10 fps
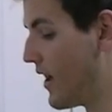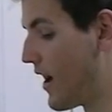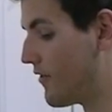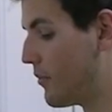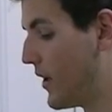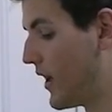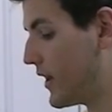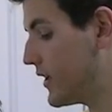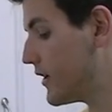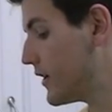I have a
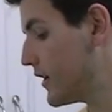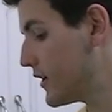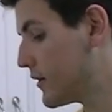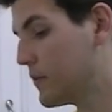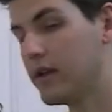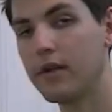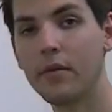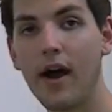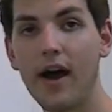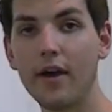pan here heated to
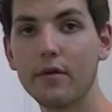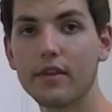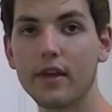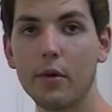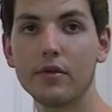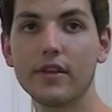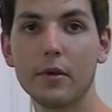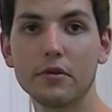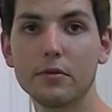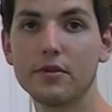medium-high with a couple
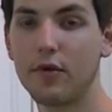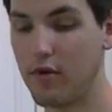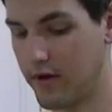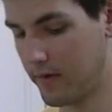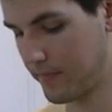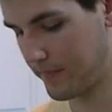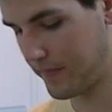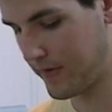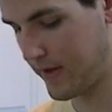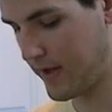tablespoons of oil.
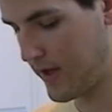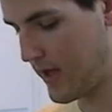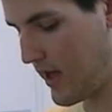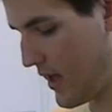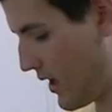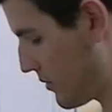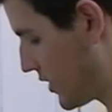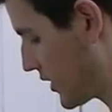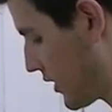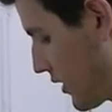I'm
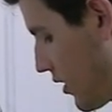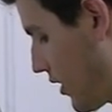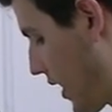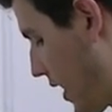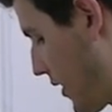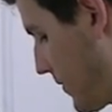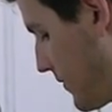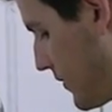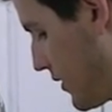just going to go ahead